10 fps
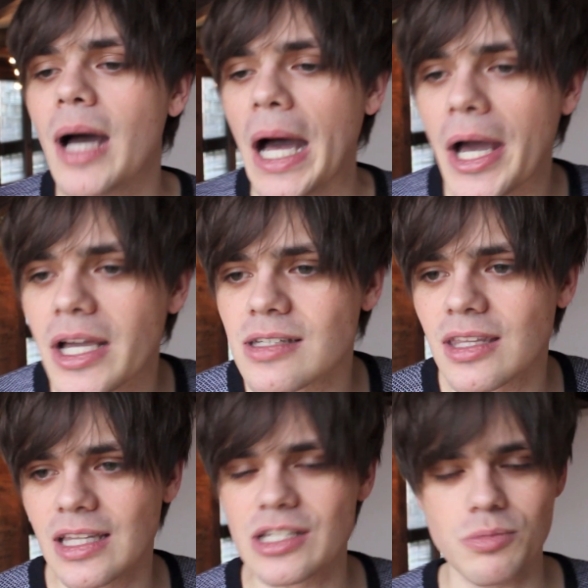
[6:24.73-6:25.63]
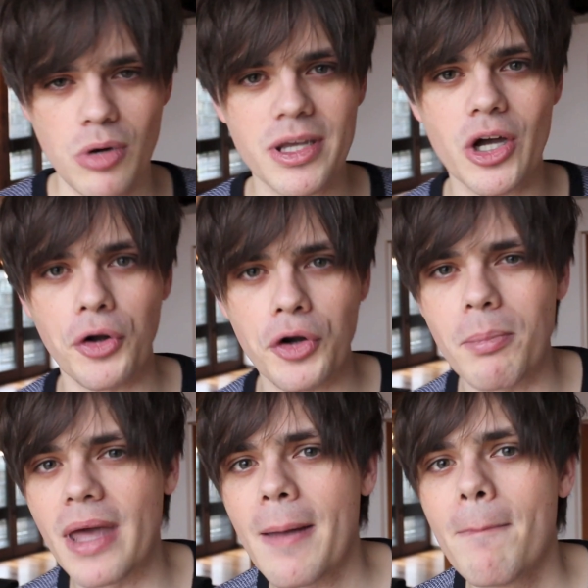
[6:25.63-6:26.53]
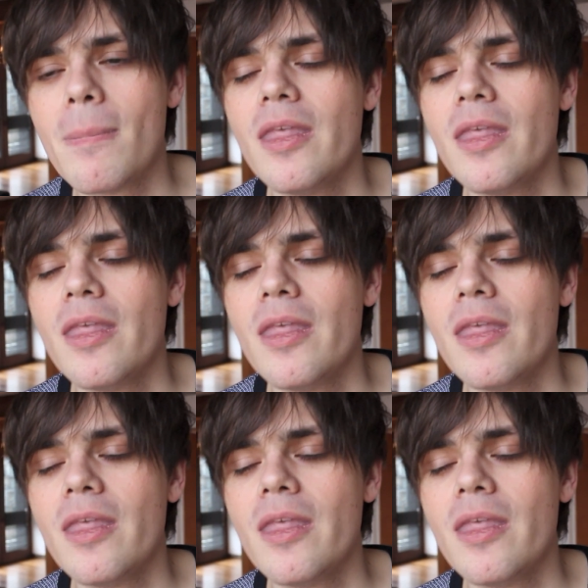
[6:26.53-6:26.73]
because I think this has probably gone on a bit,